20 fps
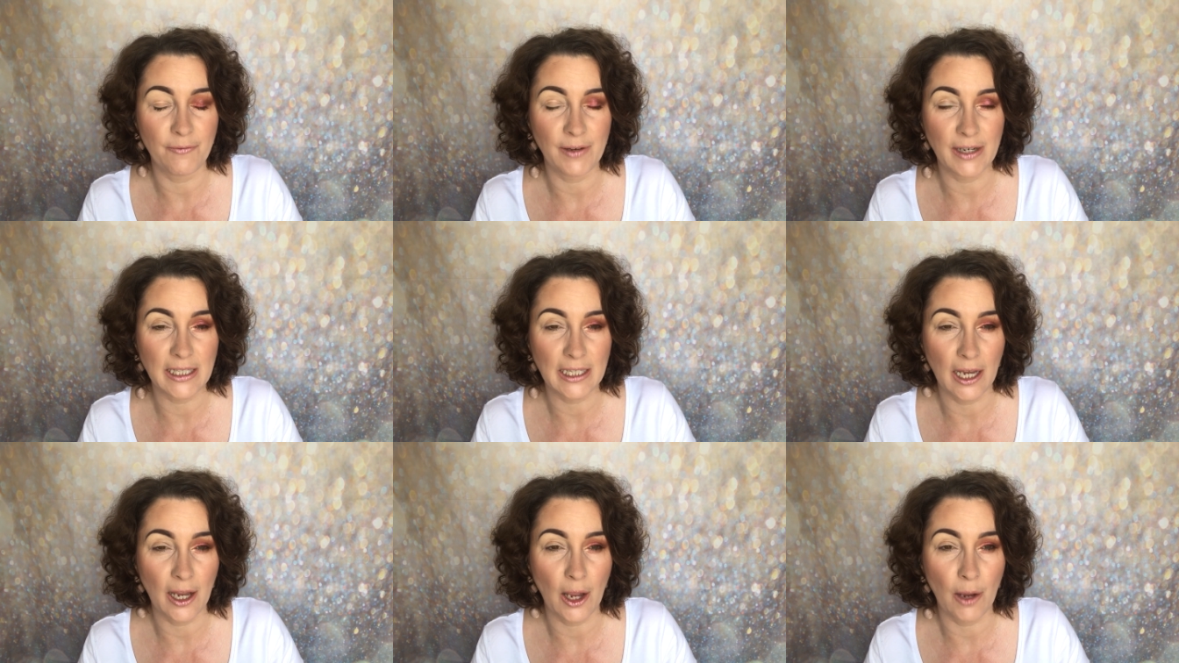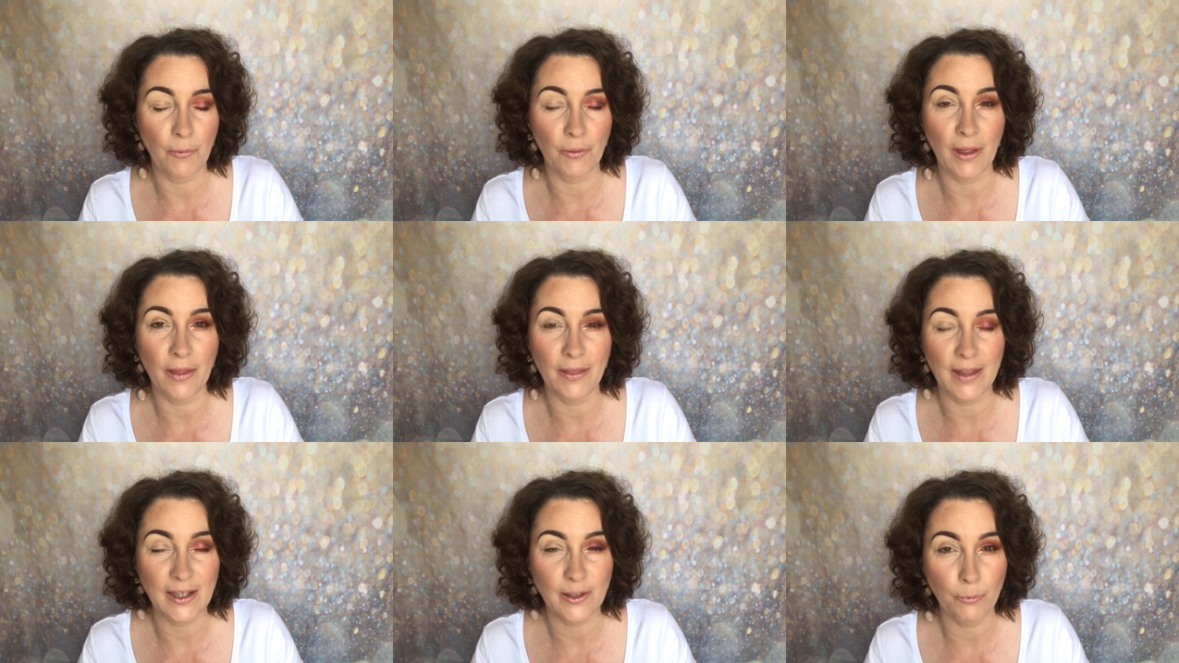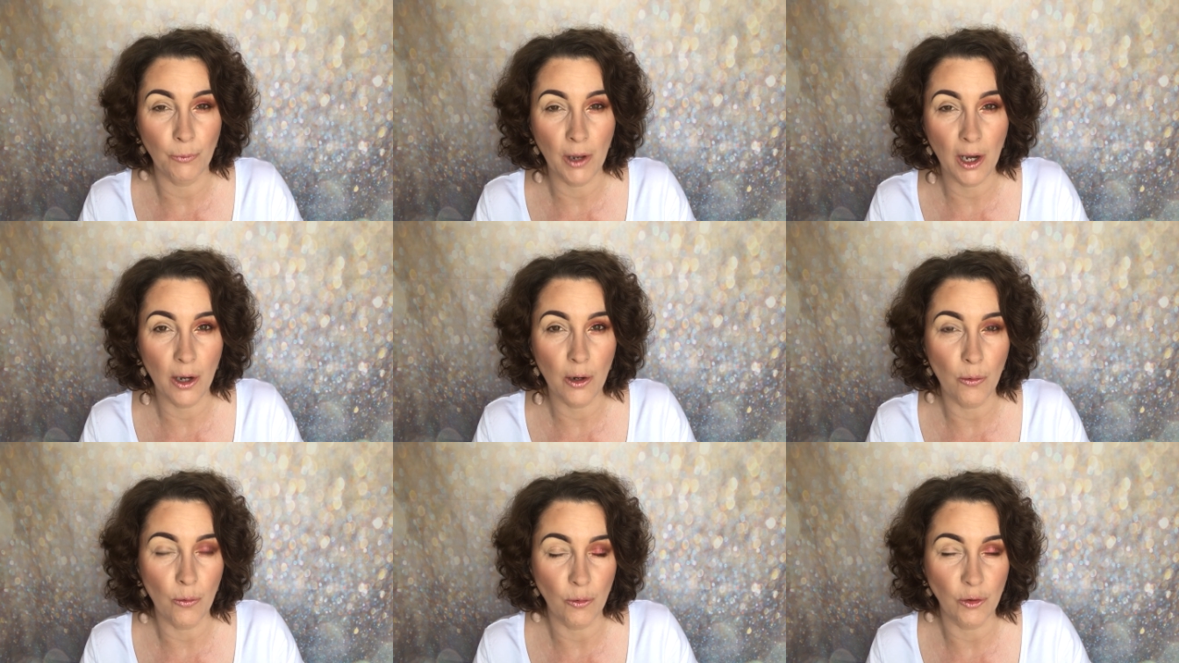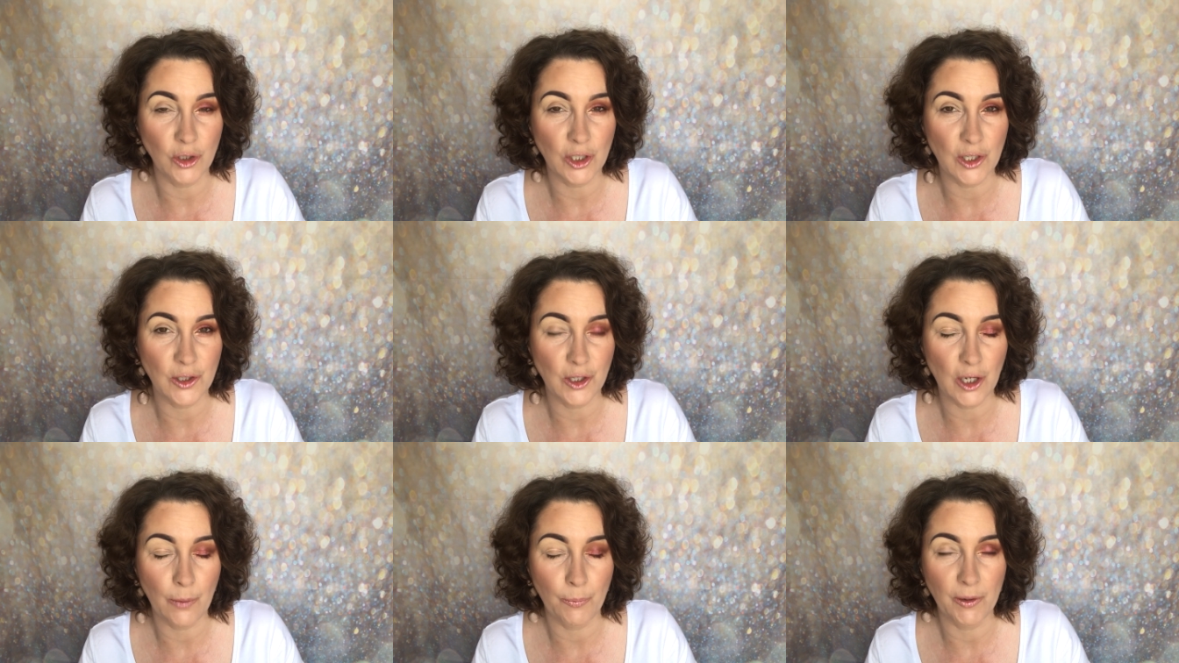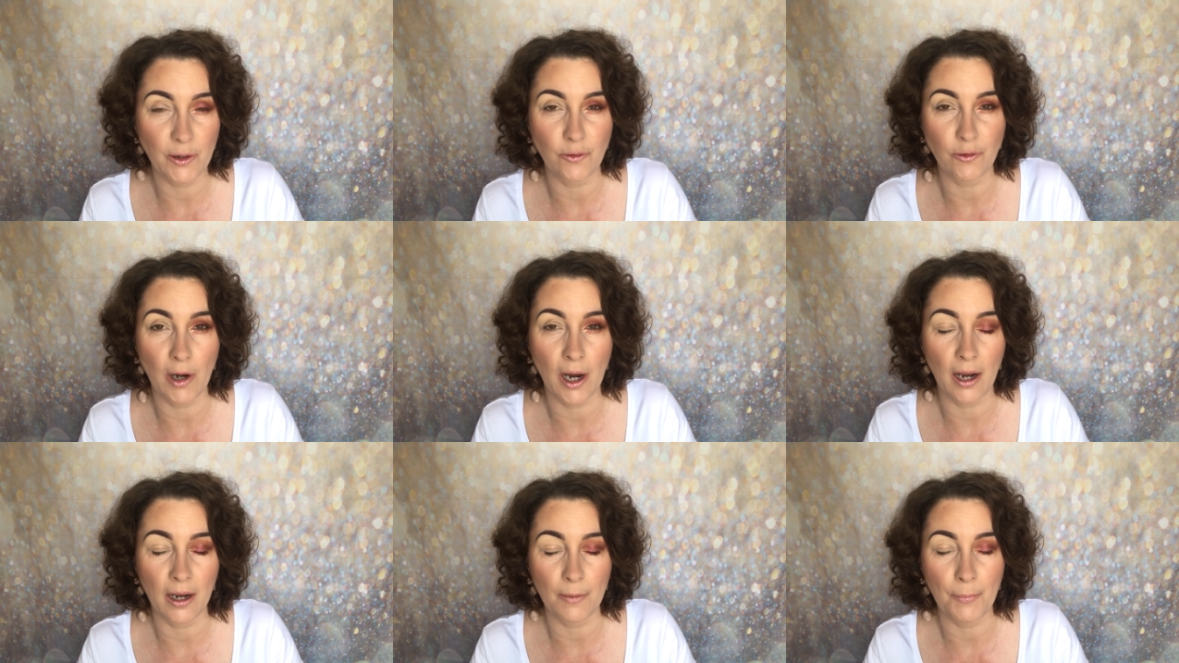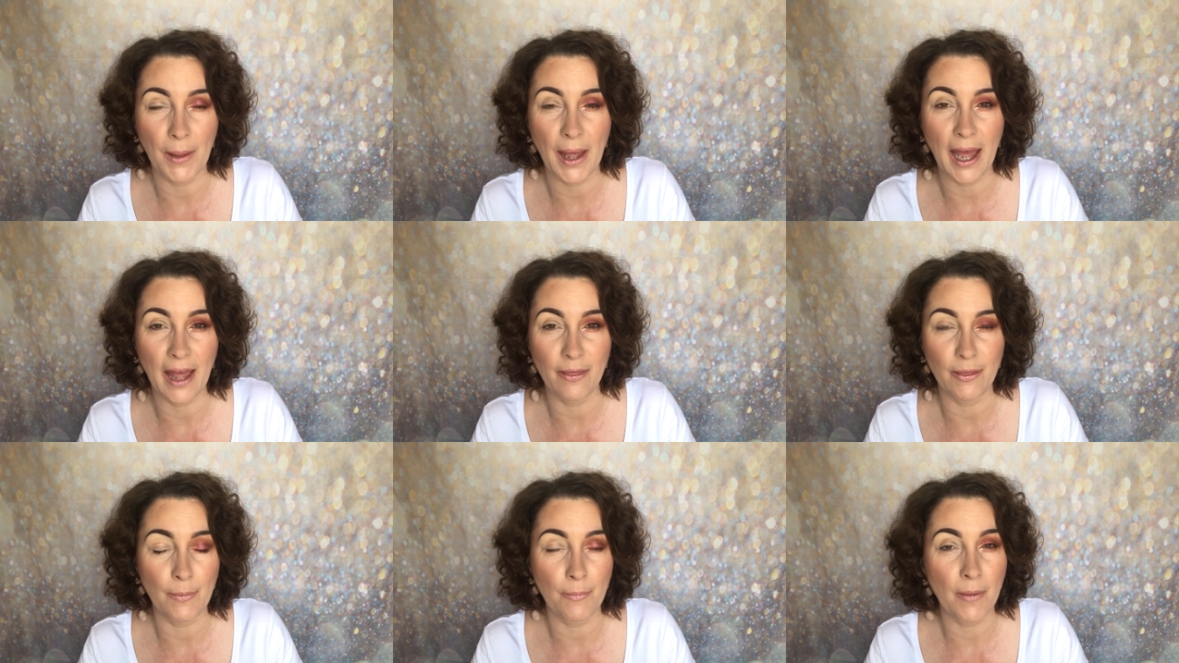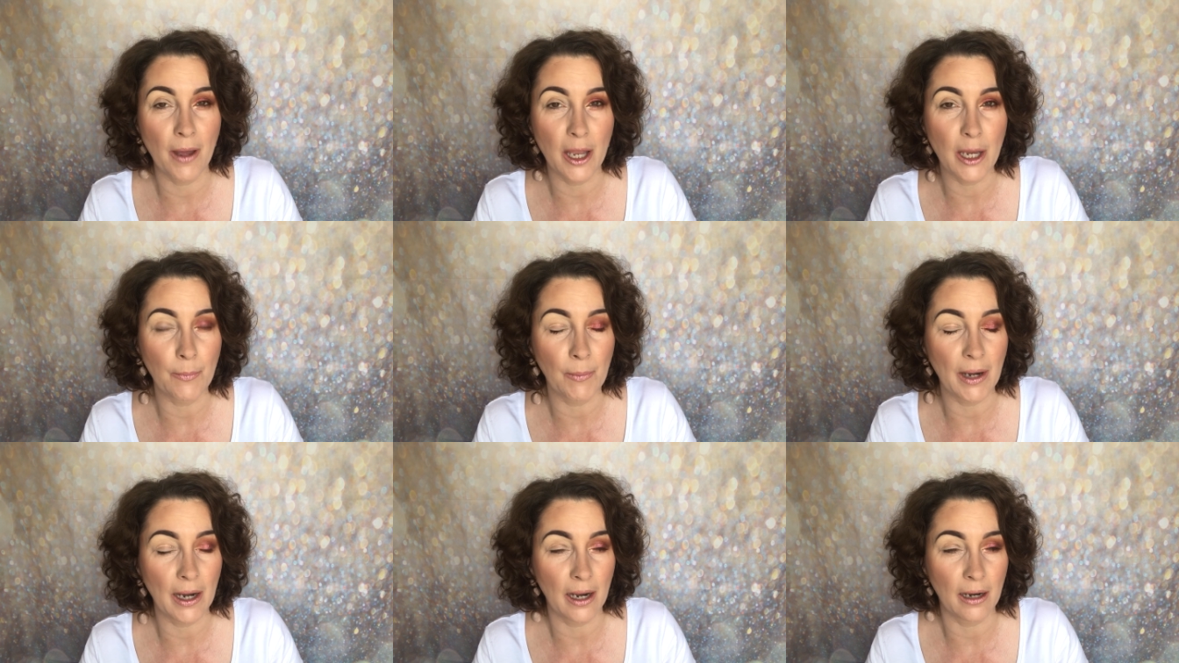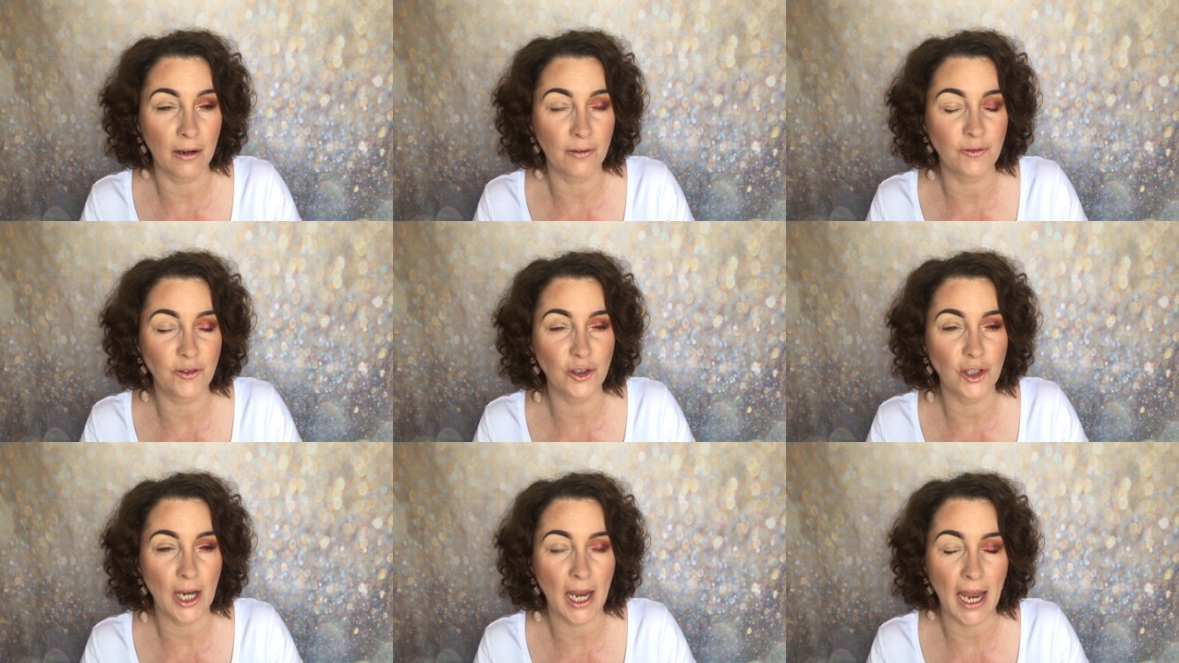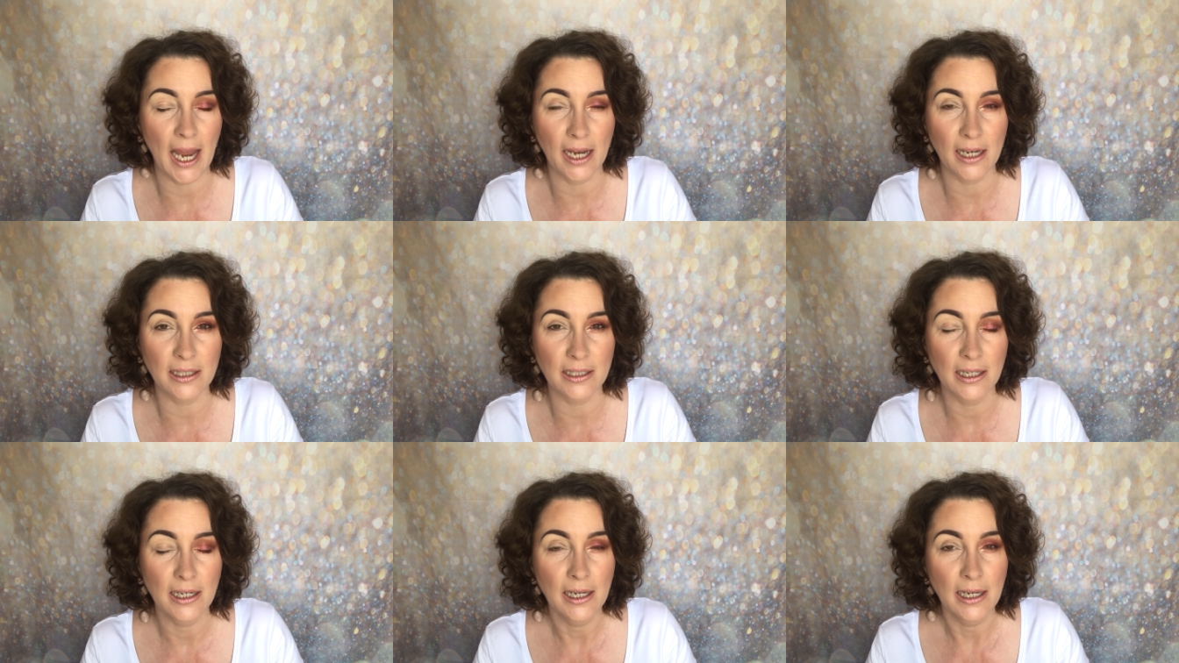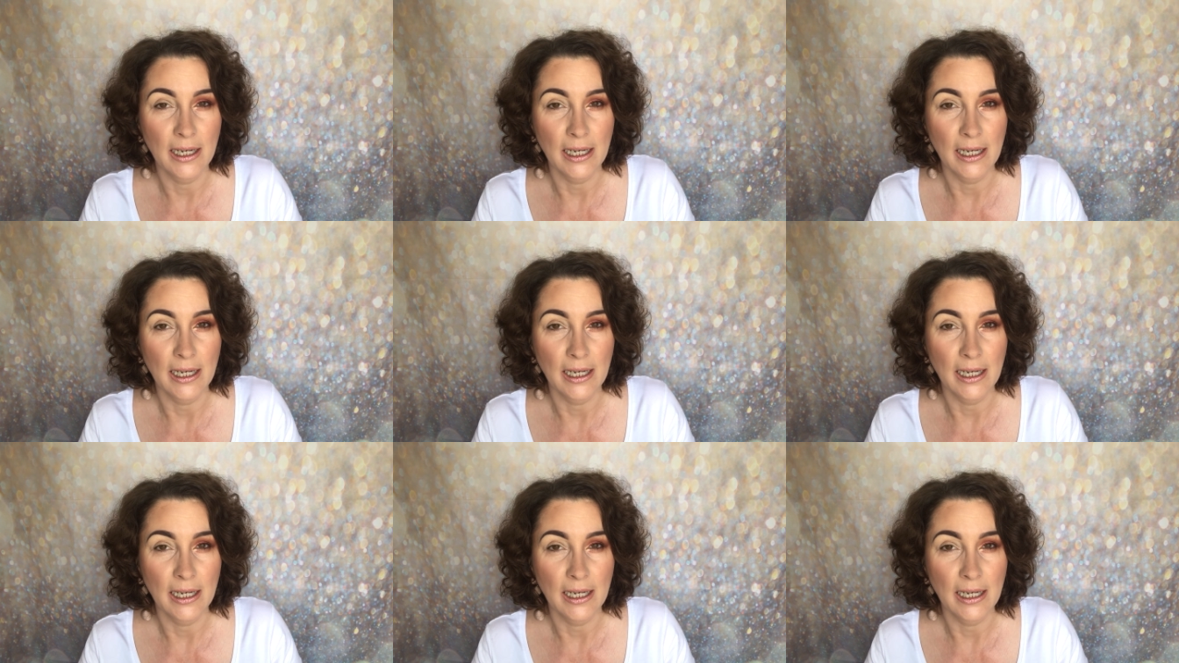video that this will launch at Superdrug, but at the moment, and I've checked,